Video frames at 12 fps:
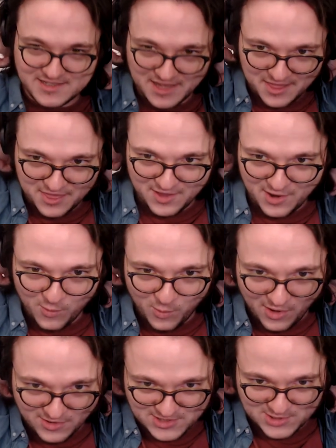Cynthia
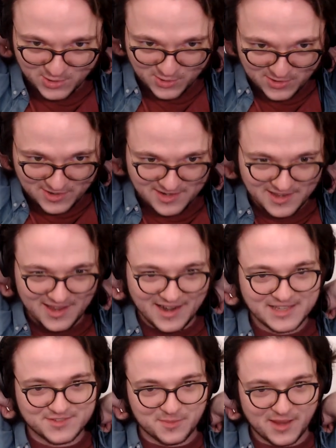World Tour,
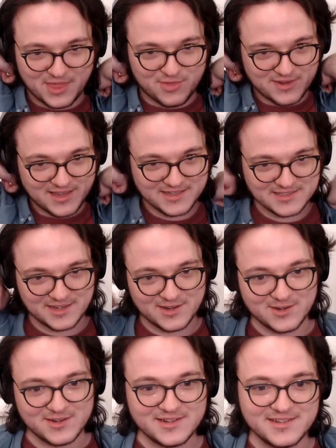and it's from like three years
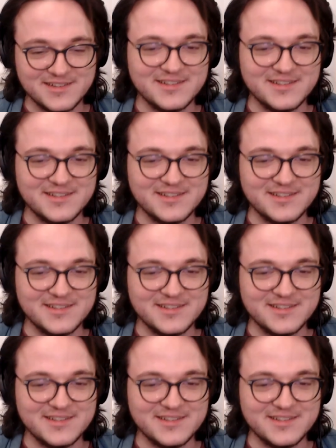ago.